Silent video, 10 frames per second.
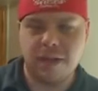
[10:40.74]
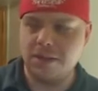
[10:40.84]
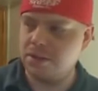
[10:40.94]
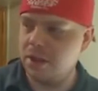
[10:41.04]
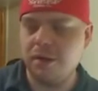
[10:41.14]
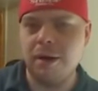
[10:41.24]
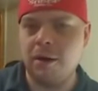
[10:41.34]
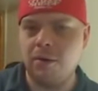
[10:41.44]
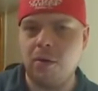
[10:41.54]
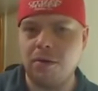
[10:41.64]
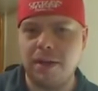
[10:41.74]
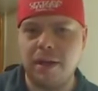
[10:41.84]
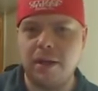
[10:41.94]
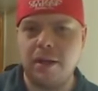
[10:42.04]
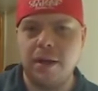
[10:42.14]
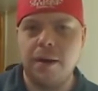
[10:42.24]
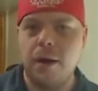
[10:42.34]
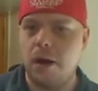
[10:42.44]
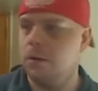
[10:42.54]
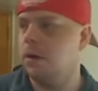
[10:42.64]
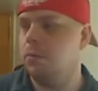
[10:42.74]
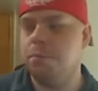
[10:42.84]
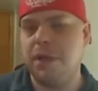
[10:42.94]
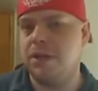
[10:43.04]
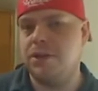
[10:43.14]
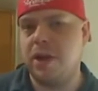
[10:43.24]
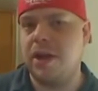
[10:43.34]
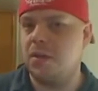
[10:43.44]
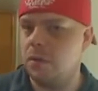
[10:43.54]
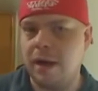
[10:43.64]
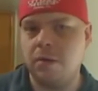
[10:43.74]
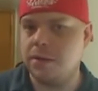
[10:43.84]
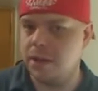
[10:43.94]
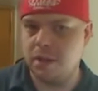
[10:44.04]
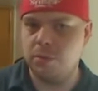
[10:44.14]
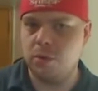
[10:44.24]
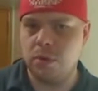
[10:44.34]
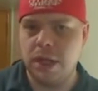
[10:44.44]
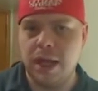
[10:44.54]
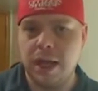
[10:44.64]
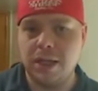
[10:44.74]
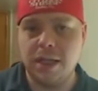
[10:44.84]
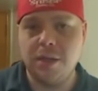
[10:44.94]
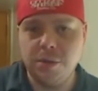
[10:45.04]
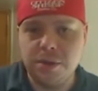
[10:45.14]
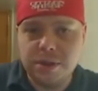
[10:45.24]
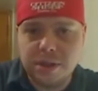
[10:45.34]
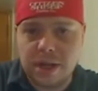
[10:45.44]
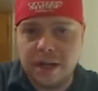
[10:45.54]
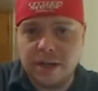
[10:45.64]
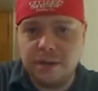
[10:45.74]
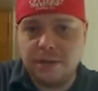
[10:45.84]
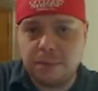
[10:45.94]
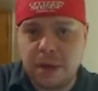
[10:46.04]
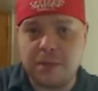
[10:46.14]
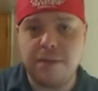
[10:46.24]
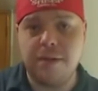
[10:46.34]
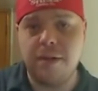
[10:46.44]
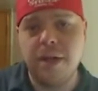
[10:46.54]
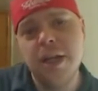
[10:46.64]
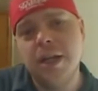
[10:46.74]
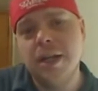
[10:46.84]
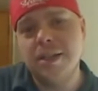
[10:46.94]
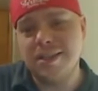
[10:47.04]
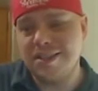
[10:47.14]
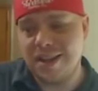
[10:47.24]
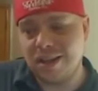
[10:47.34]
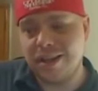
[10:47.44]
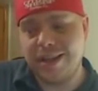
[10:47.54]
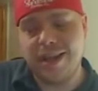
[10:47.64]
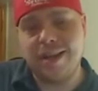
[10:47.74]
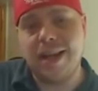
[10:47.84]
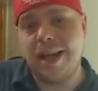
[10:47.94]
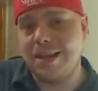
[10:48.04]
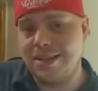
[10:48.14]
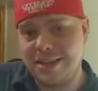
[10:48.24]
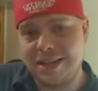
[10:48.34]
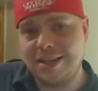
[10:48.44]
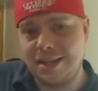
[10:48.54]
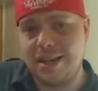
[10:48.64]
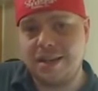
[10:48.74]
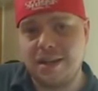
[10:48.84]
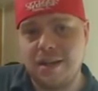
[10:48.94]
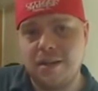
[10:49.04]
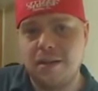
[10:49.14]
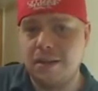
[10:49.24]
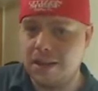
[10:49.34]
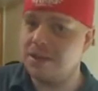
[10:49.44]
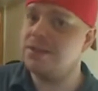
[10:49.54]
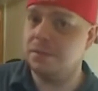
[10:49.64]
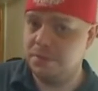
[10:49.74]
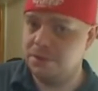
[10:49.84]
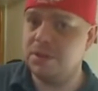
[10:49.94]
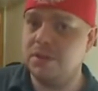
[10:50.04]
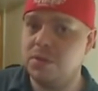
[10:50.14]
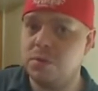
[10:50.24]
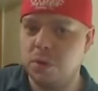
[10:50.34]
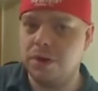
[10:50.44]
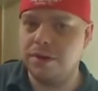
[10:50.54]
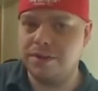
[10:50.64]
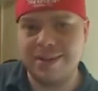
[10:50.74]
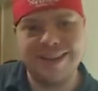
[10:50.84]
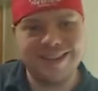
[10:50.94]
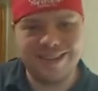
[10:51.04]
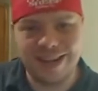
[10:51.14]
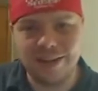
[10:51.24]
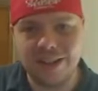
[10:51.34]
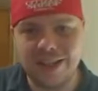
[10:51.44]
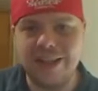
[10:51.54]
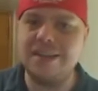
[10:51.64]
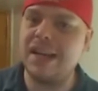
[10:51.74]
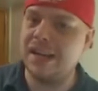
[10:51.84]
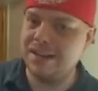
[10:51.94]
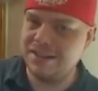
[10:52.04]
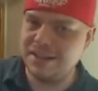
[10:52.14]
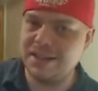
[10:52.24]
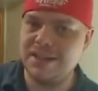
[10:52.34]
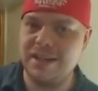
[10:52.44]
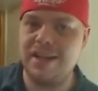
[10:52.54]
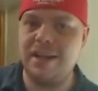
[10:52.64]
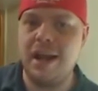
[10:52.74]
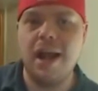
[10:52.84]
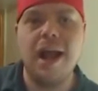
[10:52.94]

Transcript: They sit around all day around a big giant round table and they use scientific method to delegate and dictate, yes, I'm using those words, delegate and dictate